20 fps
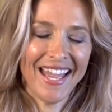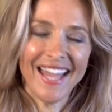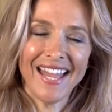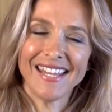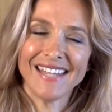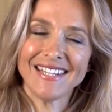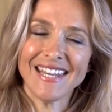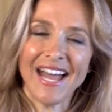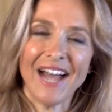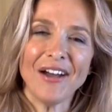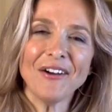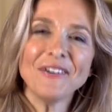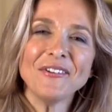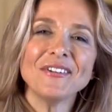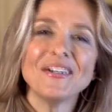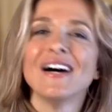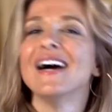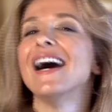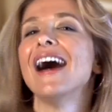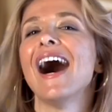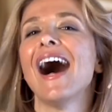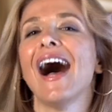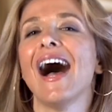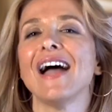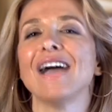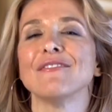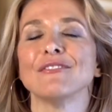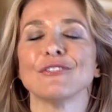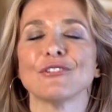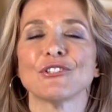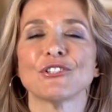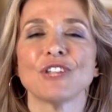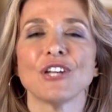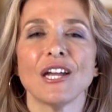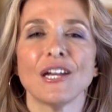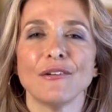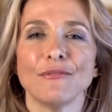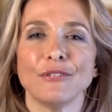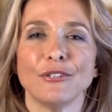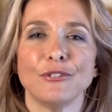And now I will
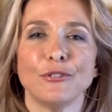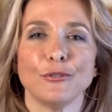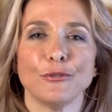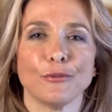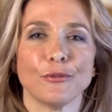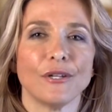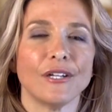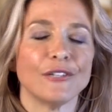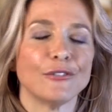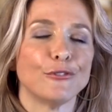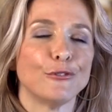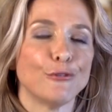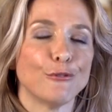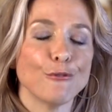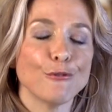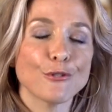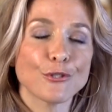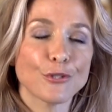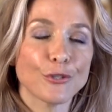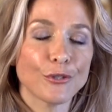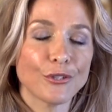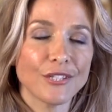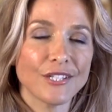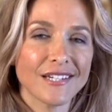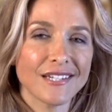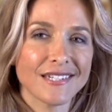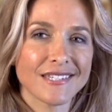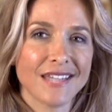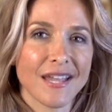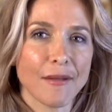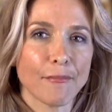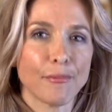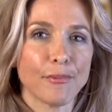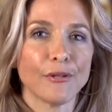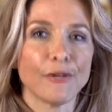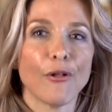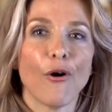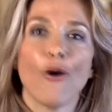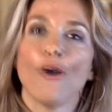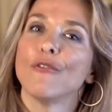share with you a true story
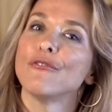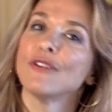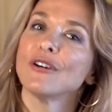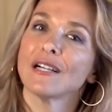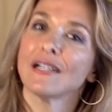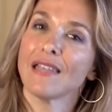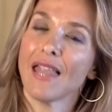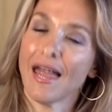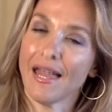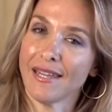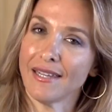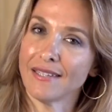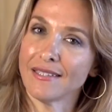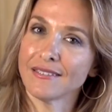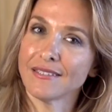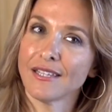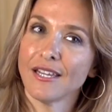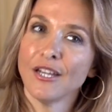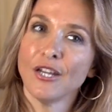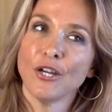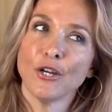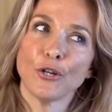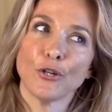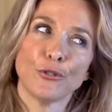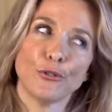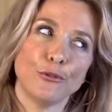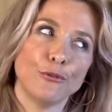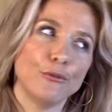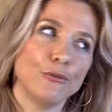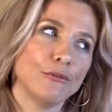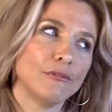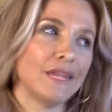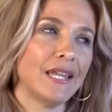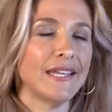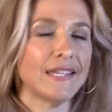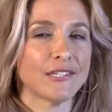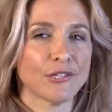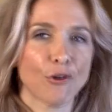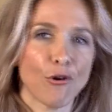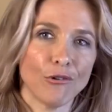example of a client who,
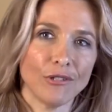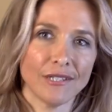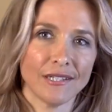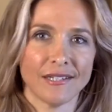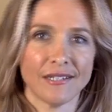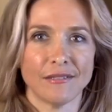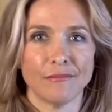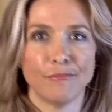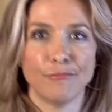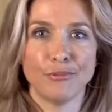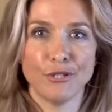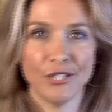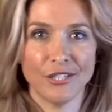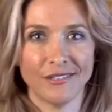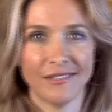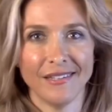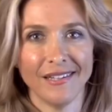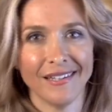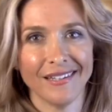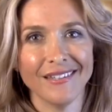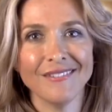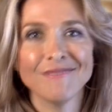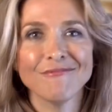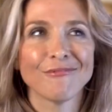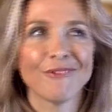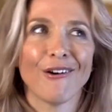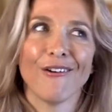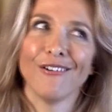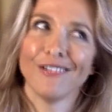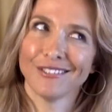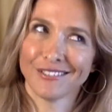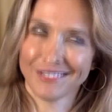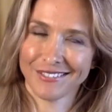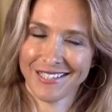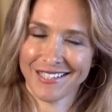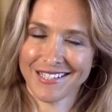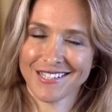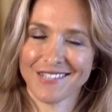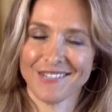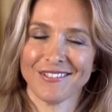let's call her Brittany, although
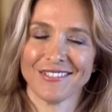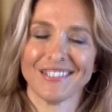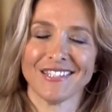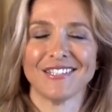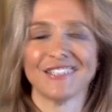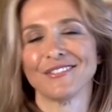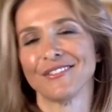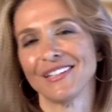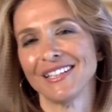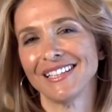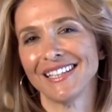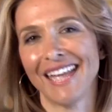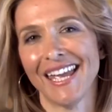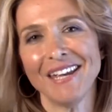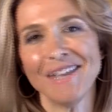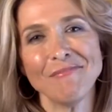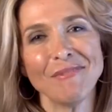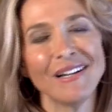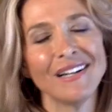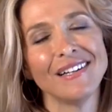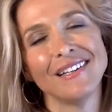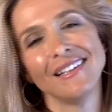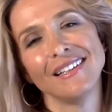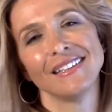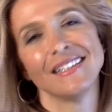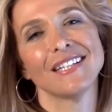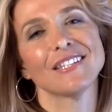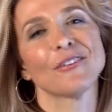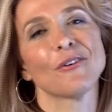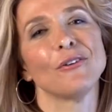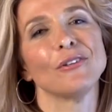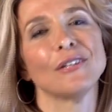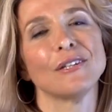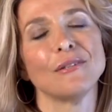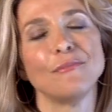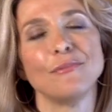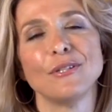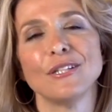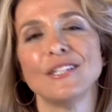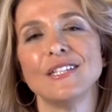that's not her real name. Let's call
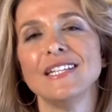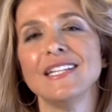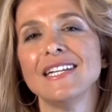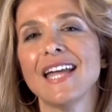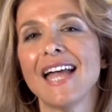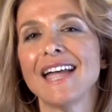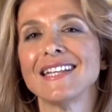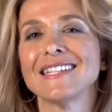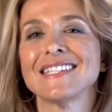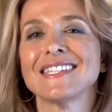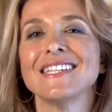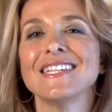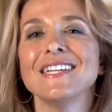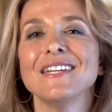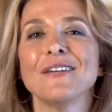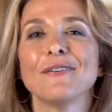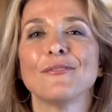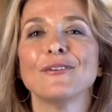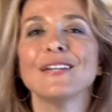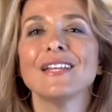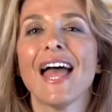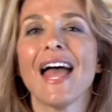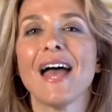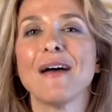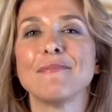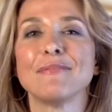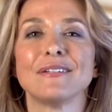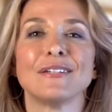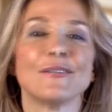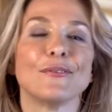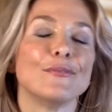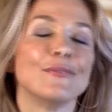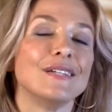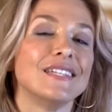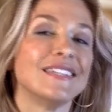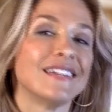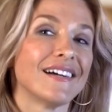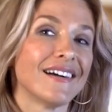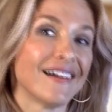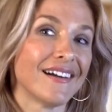her Brittany and see what happened
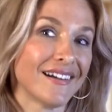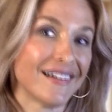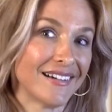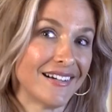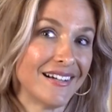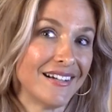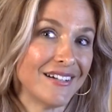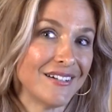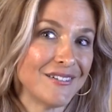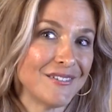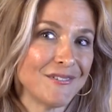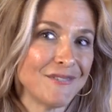with her.